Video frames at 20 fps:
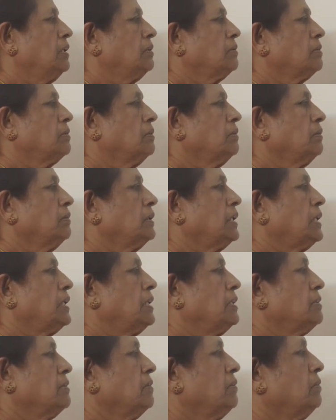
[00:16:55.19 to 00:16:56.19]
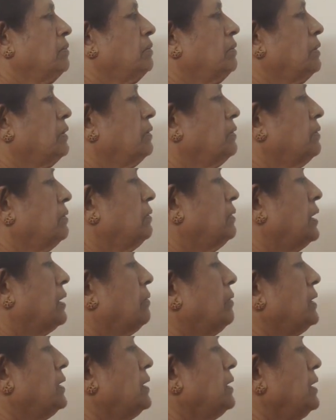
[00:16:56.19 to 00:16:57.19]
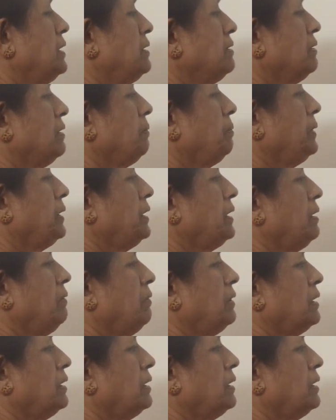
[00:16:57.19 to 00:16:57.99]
So that is so. So the question is repeated.